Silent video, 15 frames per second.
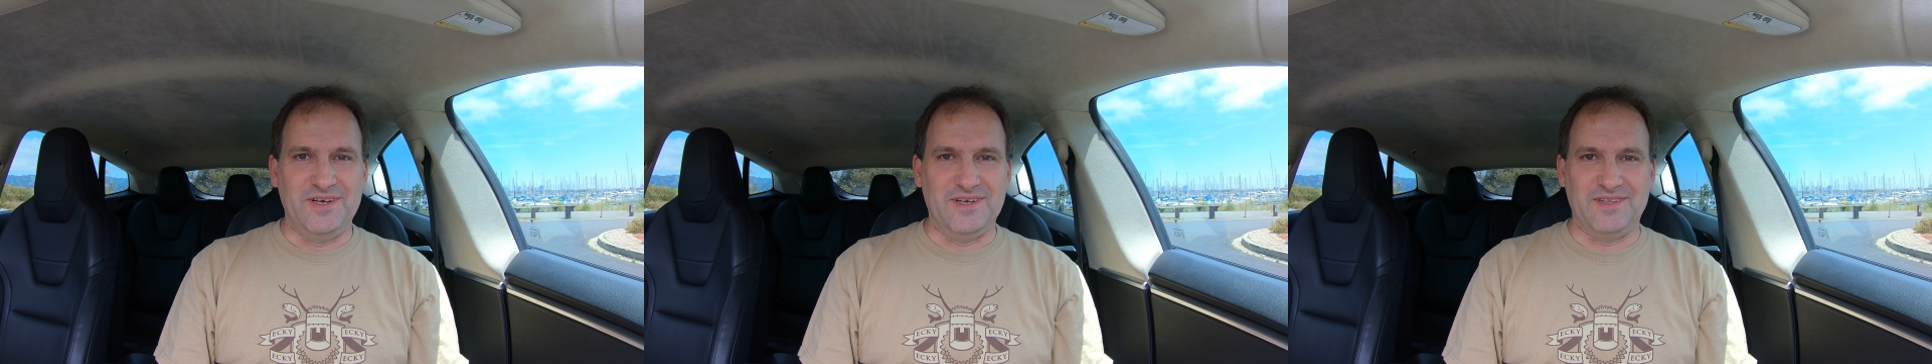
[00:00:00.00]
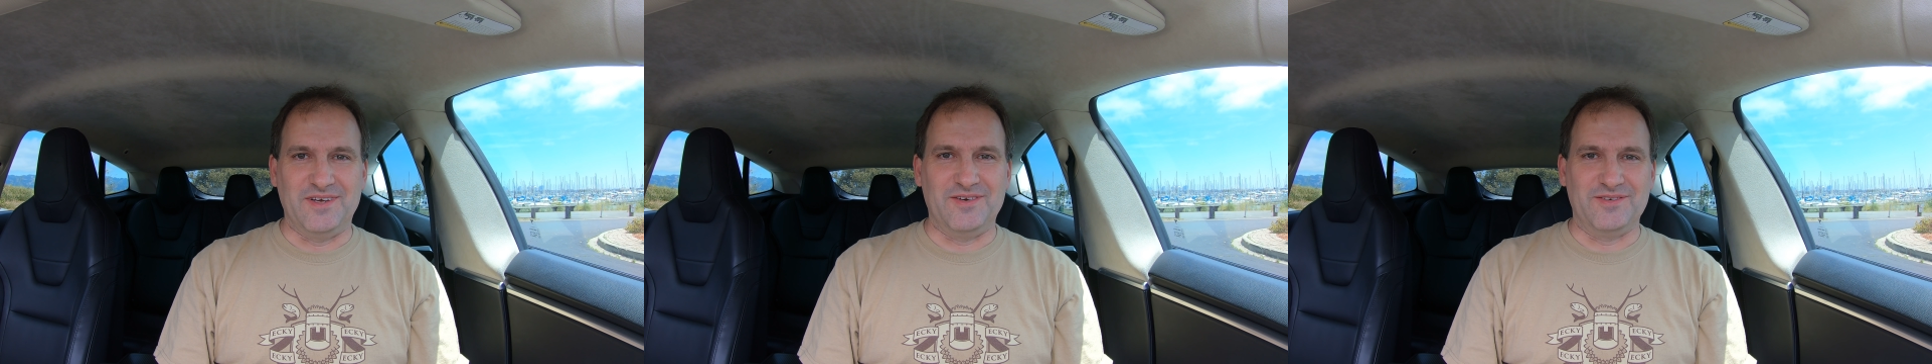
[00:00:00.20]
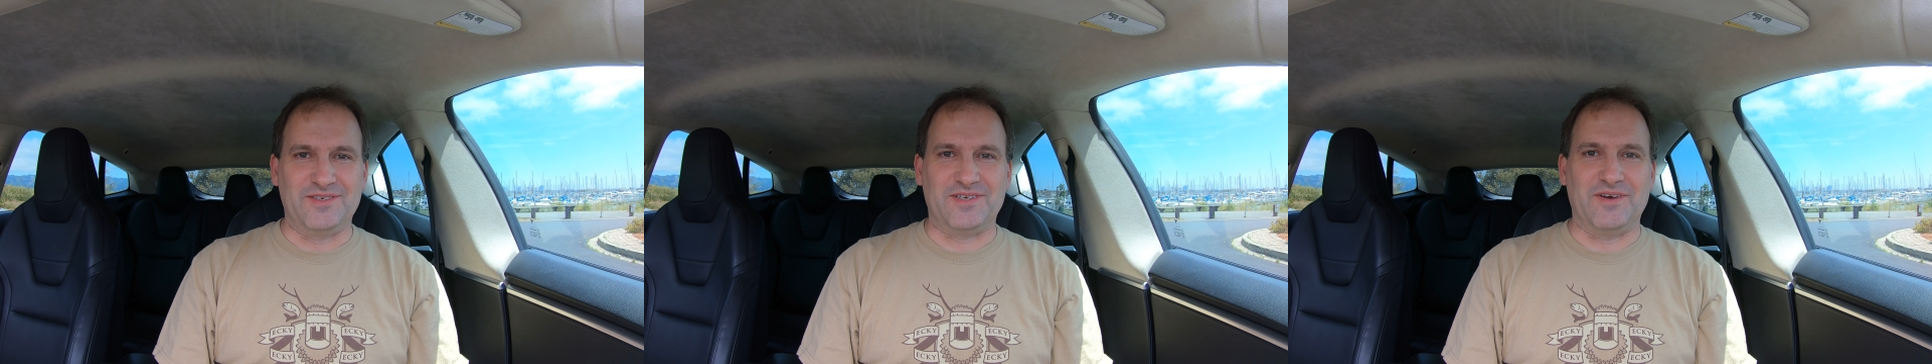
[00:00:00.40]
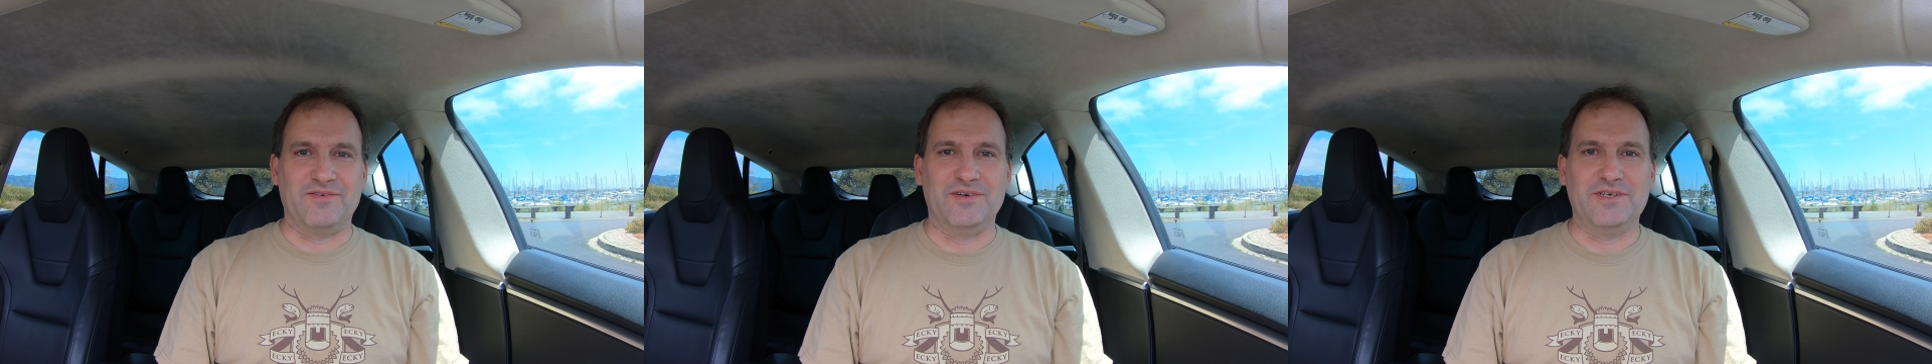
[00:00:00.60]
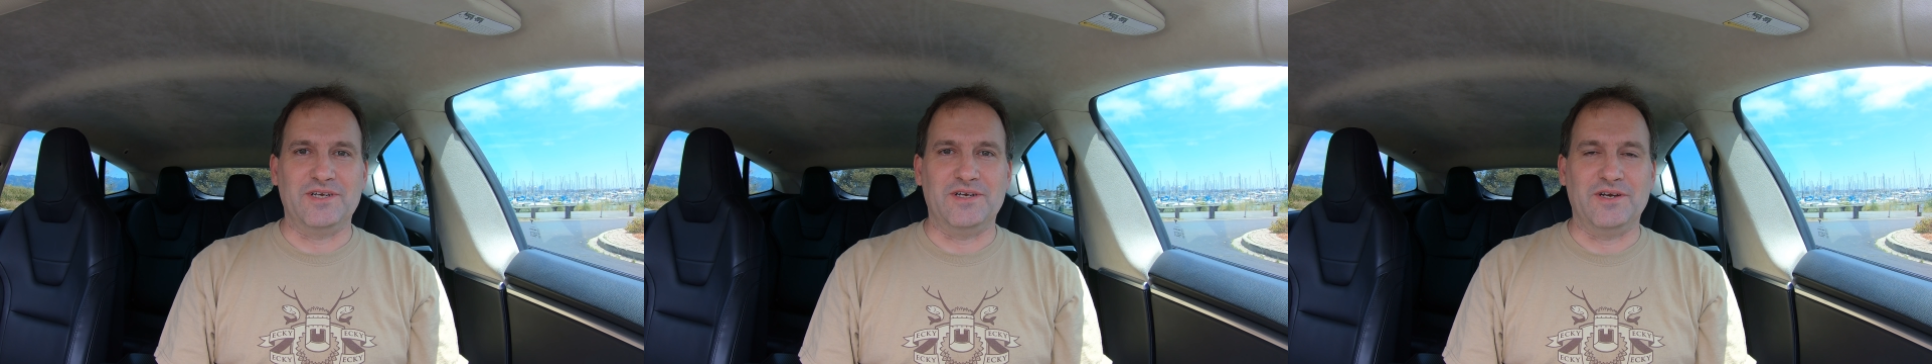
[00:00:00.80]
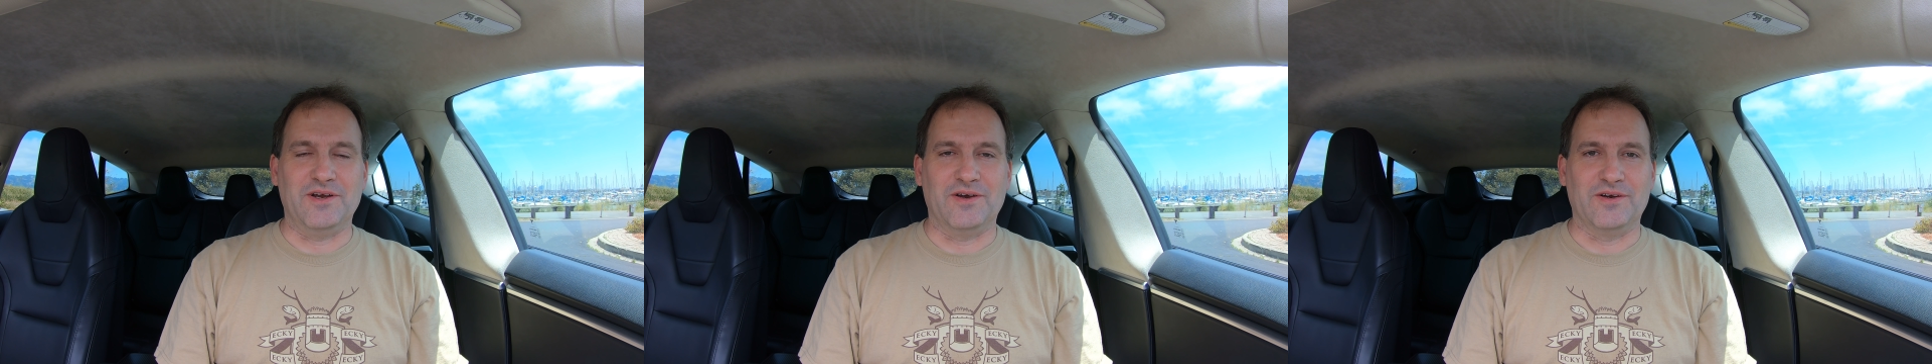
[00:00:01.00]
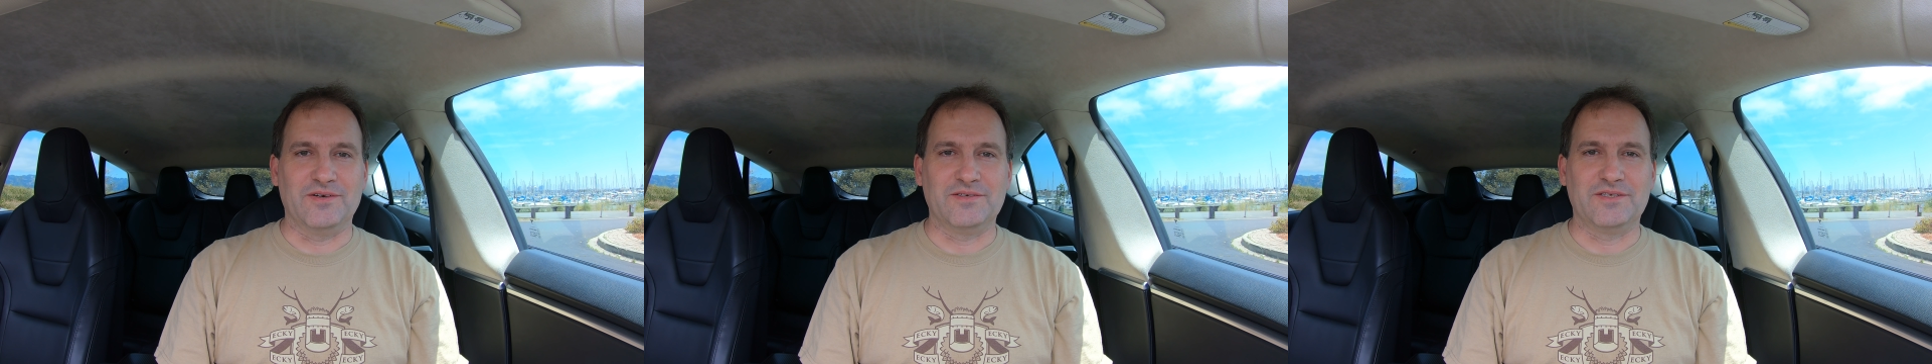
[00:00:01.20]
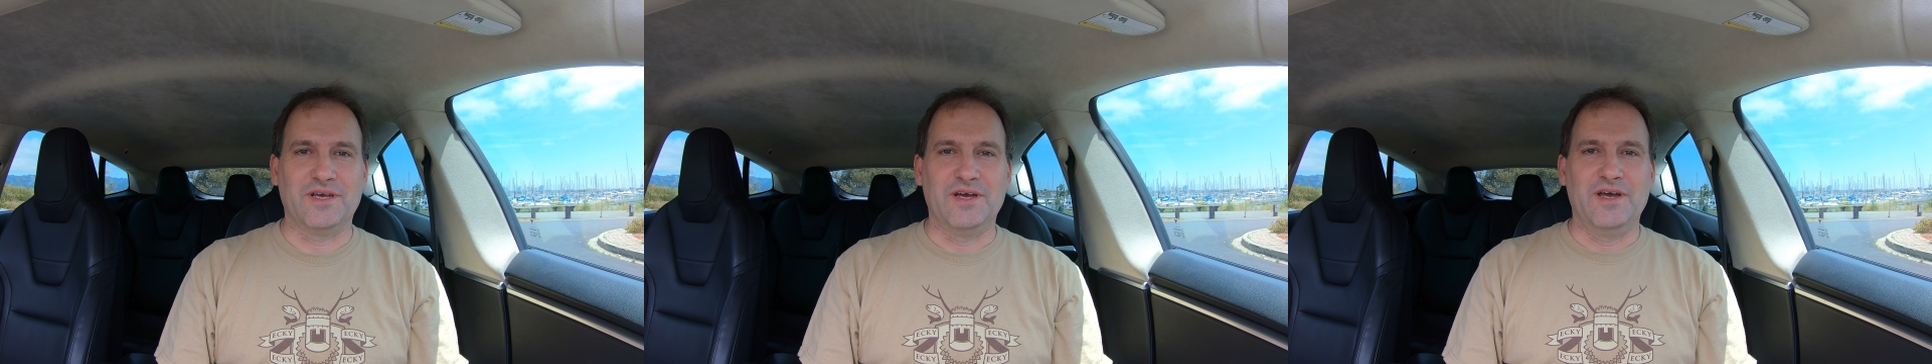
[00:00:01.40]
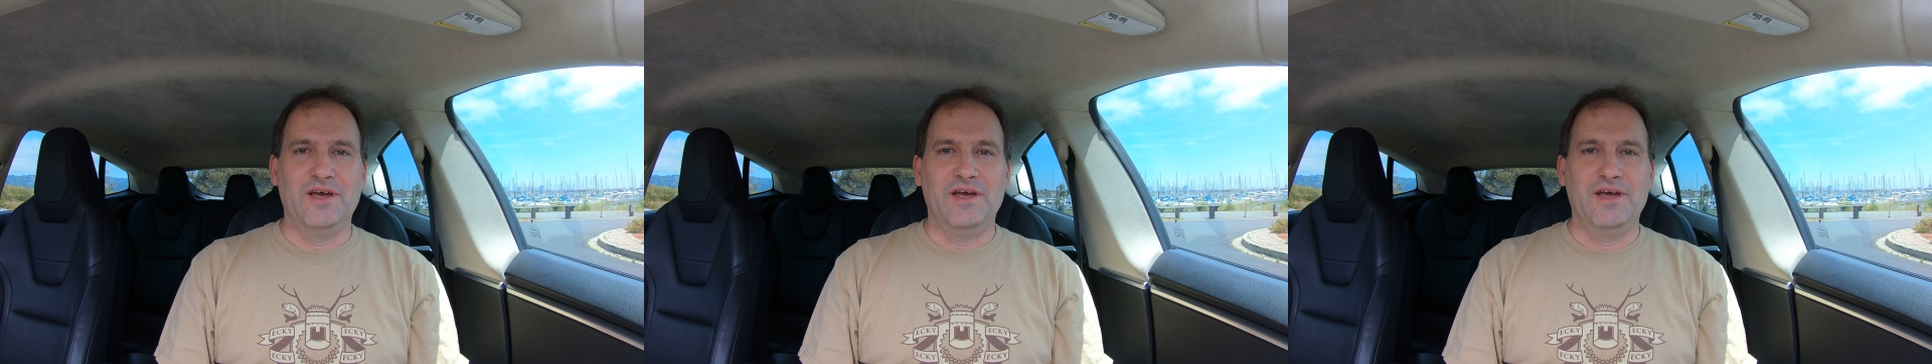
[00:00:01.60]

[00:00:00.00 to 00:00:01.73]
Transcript: in those 17 years.